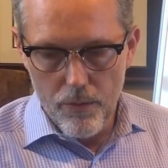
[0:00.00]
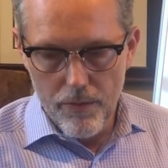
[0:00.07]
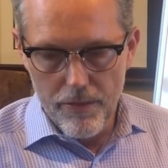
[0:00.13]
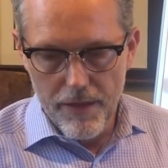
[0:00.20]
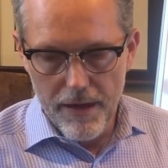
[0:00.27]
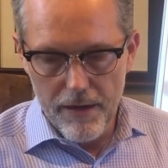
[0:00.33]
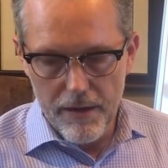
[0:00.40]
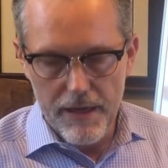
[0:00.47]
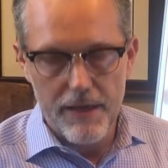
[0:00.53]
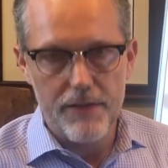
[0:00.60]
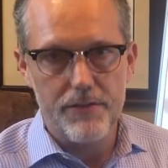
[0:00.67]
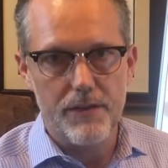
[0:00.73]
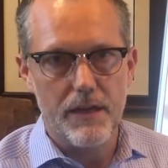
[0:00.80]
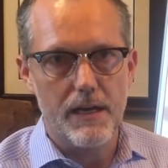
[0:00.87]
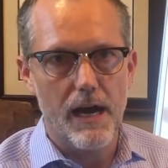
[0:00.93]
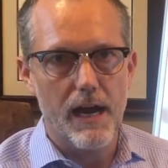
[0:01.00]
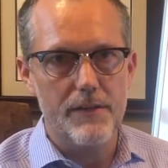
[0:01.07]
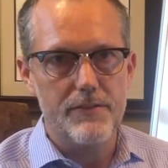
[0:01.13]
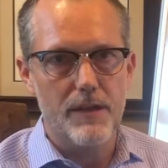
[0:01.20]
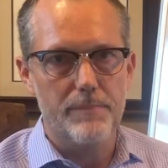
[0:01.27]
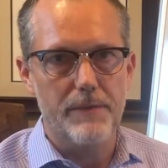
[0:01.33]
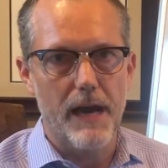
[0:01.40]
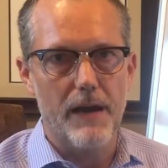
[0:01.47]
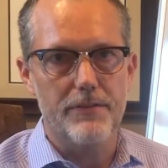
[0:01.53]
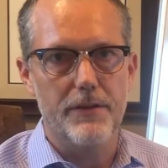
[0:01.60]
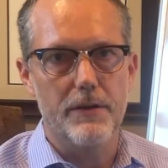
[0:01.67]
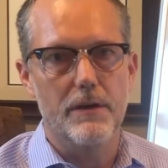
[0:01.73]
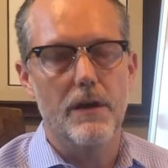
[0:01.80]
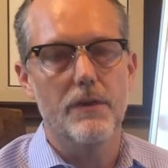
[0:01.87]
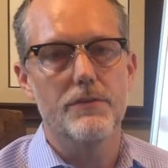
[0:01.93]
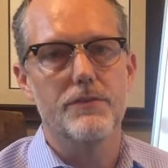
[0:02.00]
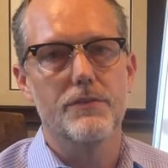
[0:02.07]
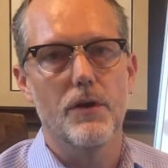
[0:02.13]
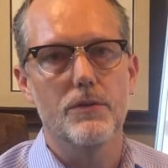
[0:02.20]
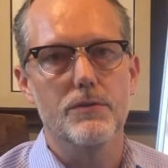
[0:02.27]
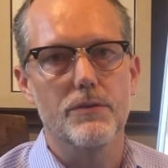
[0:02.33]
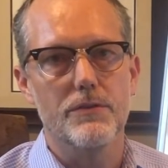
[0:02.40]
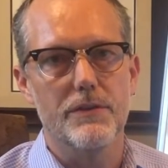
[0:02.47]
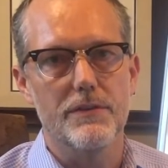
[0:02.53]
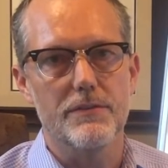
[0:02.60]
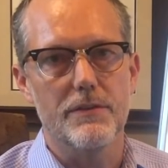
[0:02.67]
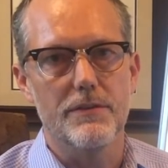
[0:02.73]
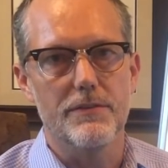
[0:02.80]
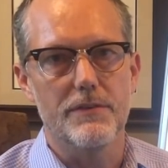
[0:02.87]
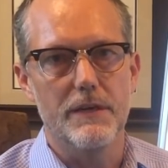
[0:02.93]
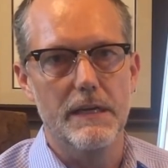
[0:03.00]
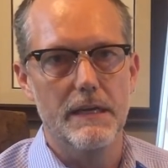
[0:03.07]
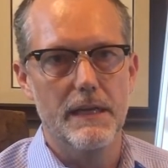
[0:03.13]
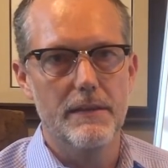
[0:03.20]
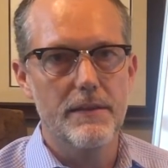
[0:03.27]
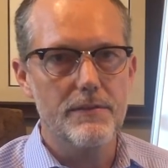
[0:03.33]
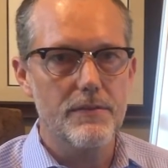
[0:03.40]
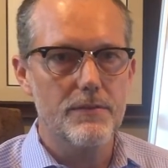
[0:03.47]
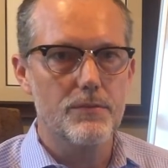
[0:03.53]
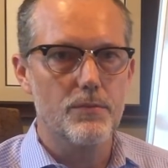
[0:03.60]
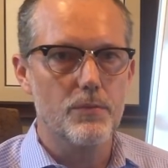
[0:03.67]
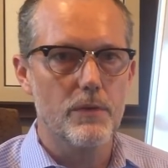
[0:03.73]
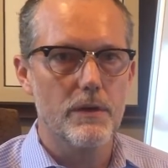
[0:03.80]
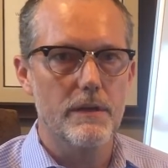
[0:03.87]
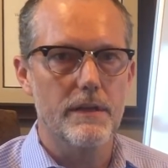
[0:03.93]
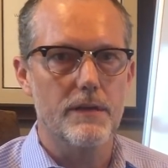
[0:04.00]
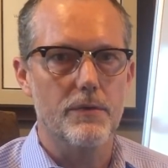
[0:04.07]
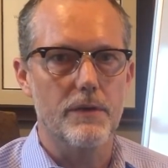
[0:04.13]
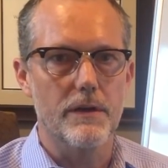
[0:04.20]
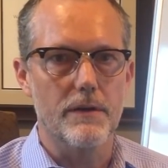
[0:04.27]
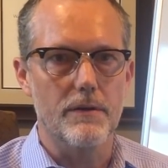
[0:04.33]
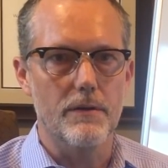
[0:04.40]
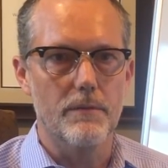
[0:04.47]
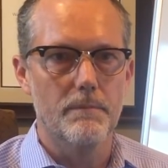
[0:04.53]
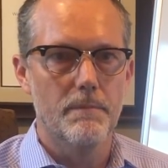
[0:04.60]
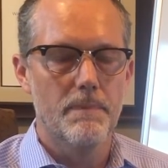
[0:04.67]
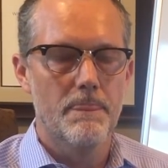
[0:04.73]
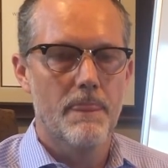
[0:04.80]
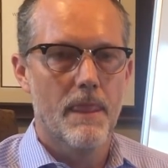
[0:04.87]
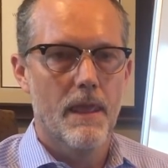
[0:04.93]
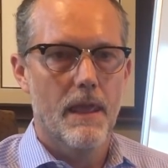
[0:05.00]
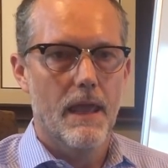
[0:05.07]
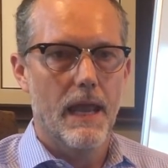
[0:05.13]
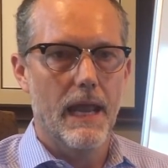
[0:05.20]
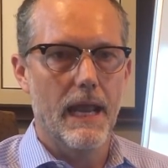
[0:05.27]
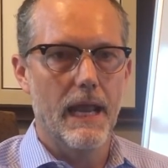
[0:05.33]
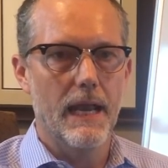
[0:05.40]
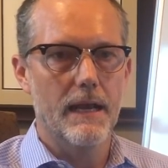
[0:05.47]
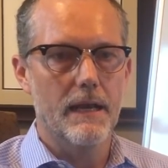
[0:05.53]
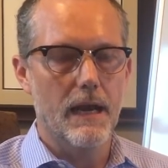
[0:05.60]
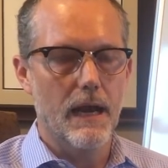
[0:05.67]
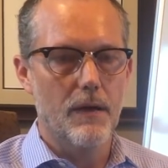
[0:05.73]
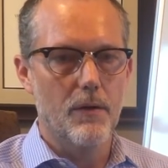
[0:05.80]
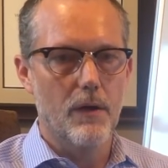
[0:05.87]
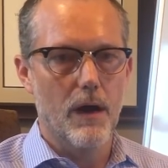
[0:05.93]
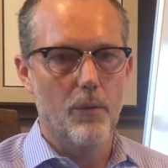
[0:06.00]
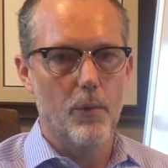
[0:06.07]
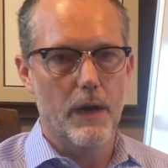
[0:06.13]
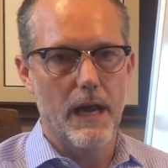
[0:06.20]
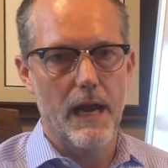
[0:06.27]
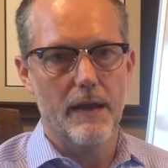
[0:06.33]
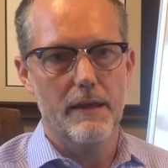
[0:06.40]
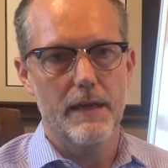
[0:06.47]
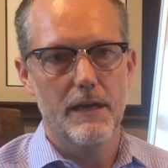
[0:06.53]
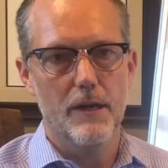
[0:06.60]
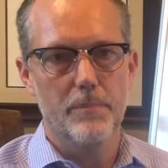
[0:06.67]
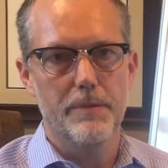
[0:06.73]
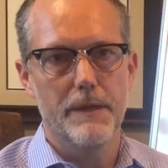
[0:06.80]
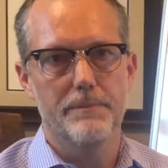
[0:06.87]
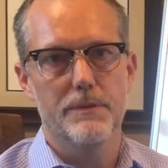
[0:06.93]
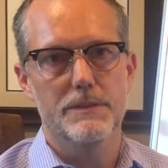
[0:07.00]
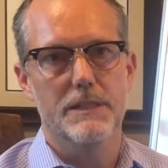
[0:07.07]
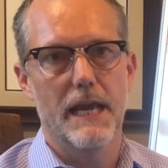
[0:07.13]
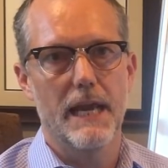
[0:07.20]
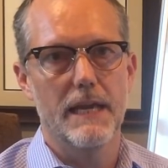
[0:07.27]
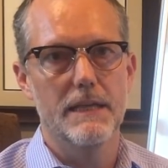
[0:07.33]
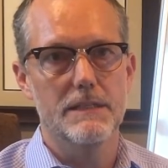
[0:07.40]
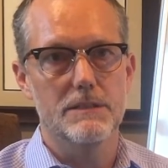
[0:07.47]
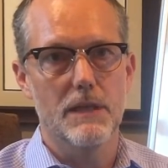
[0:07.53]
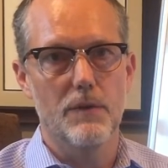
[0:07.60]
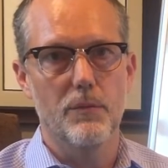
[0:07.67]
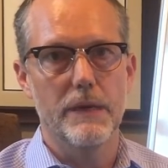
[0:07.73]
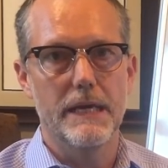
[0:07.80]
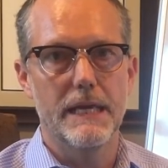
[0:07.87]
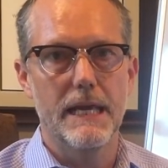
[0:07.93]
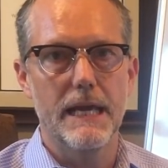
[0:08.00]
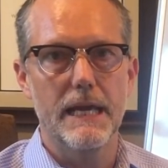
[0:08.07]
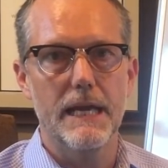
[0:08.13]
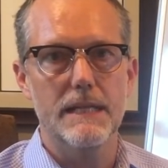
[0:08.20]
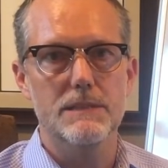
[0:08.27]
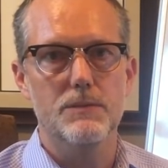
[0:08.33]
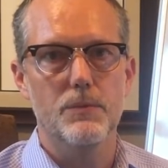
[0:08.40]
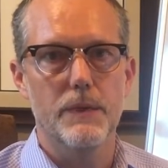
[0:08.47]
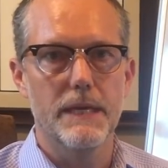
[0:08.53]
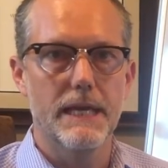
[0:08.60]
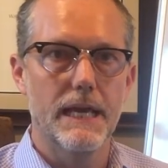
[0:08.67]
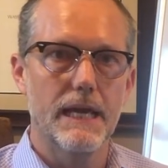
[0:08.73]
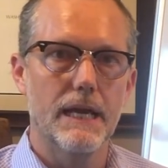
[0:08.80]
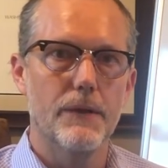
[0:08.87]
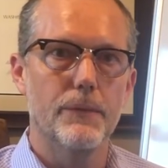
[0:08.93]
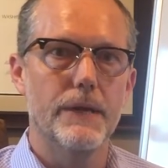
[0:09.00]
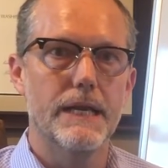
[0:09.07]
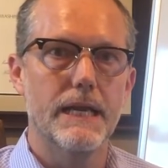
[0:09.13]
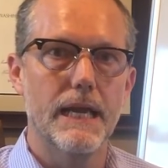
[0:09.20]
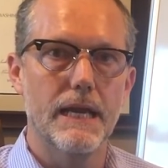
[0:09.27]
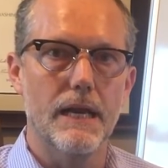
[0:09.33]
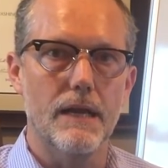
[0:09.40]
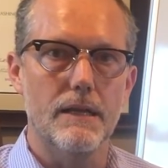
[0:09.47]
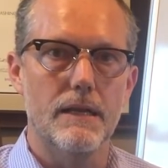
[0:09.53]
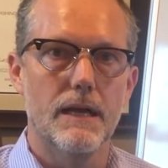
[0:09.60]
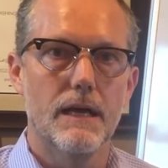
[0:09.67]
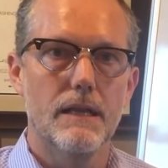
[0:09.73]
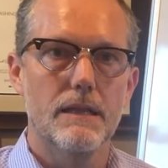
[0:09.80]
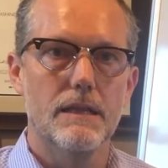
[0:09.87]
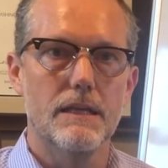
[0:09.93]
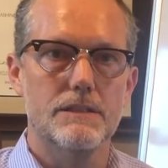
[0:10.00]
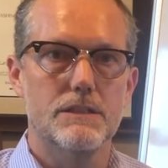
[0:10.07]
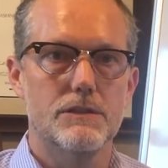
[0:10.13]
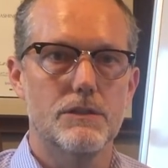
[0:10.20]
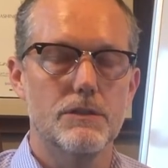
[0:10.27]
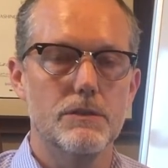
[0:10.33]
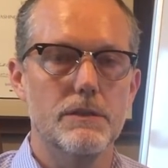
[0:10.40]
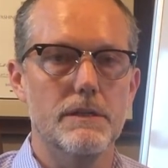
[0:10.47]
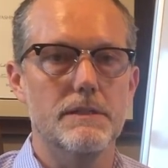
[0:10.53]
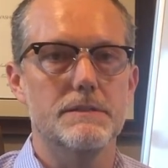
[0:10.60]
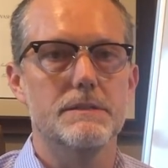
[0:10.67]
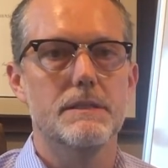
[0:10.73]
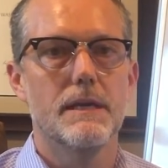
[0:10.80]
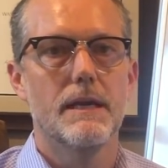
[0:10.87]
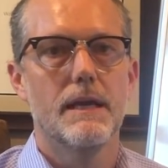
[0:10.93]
There is the concept out there called social distancing, and this is really critical. And what I hear people saying is that we get it, we get it, we get it. Let's do this.